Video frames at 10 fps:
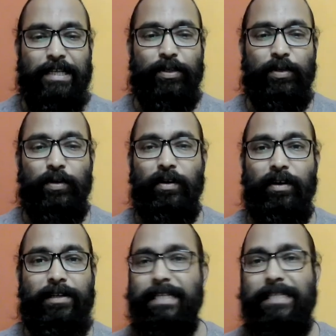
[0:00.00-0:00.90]

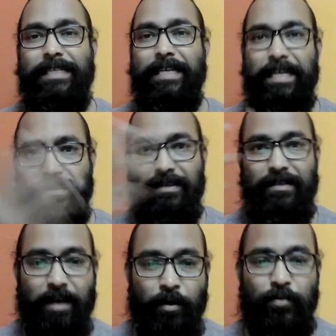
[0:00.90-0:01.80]
So DJ is a
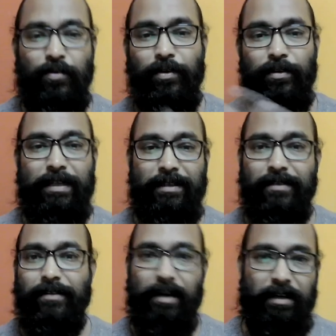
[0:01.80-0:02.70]
sound that
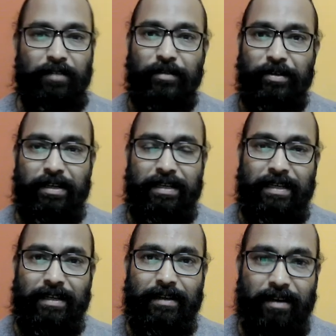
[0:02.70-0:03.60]
is
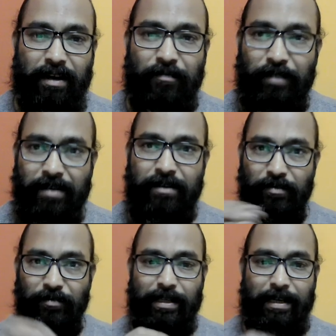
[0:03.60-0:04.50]
artificially crafted
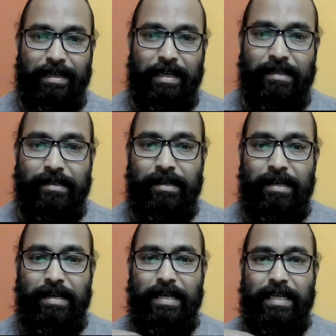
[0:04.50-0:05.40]
with ideas.
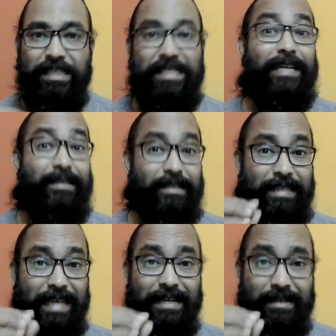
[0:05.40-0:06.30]

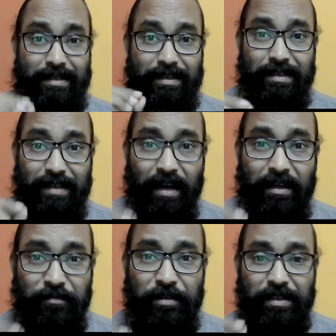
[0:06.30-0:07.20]
Scent,
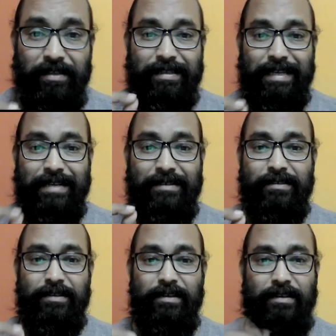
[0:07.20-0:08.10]
artificial
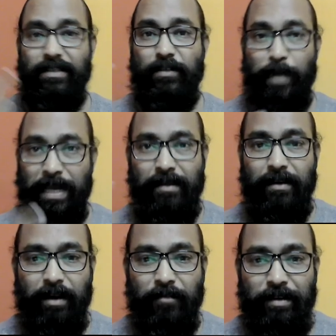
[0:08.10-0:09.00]
scents, smell
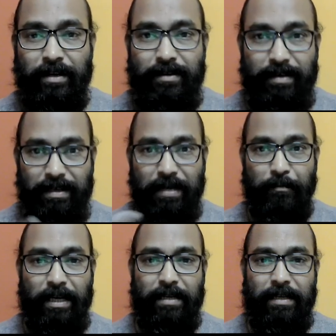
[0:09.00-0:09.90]
crafted
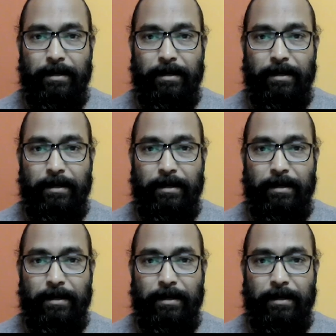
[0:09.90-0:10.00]
chemically.